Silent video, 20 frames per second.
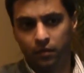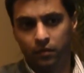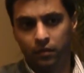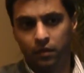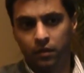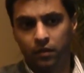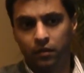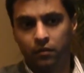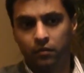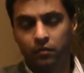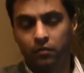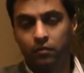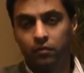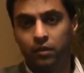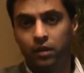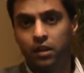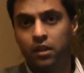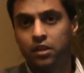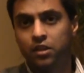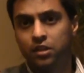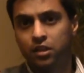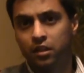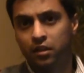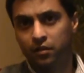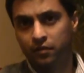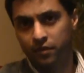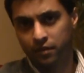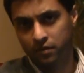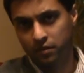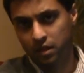The religion
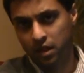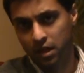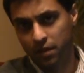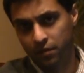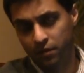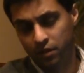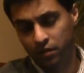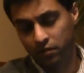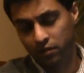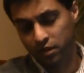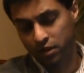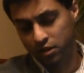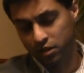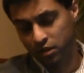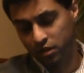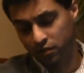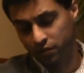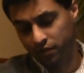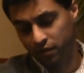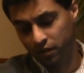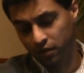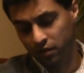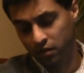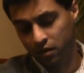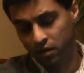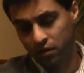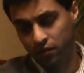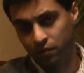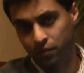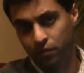of Islam, the religion of
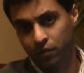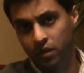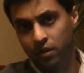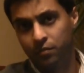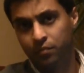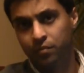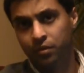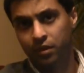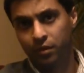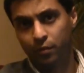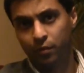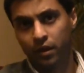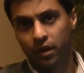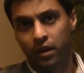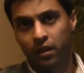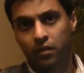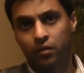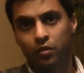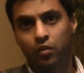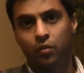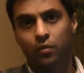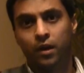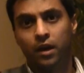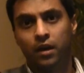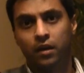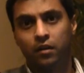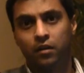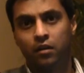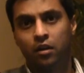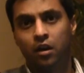Allah, will prevail no
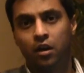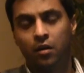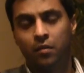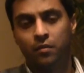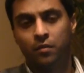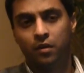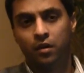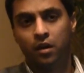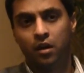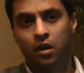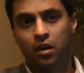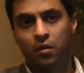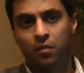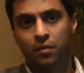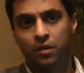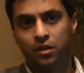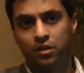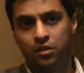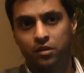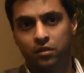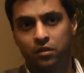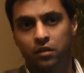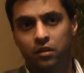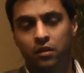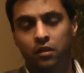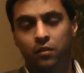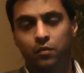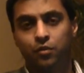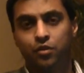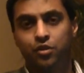matter how much
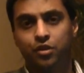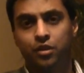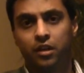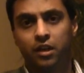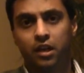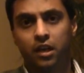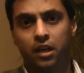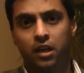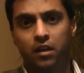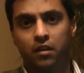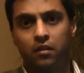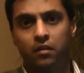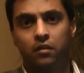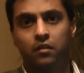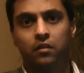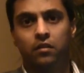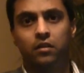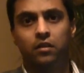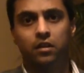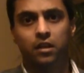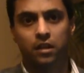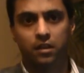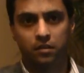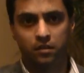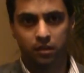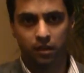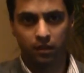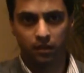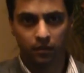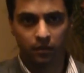the mushrikeen are
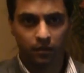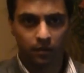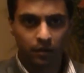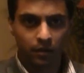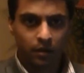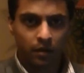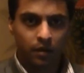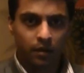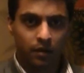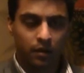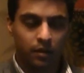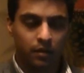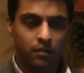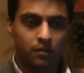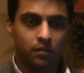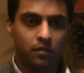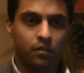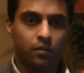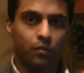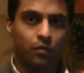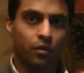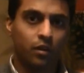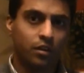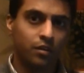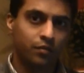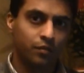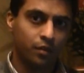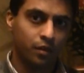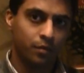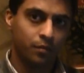detested. Is the
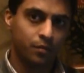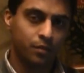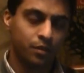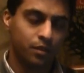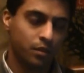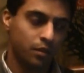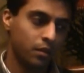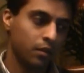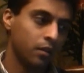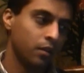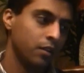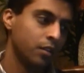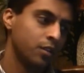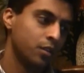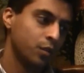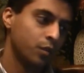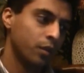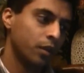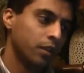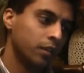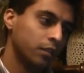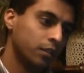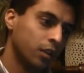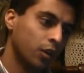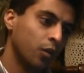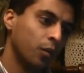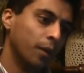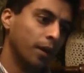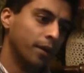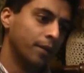words from Surah
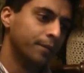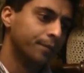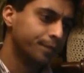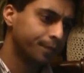Tawbah.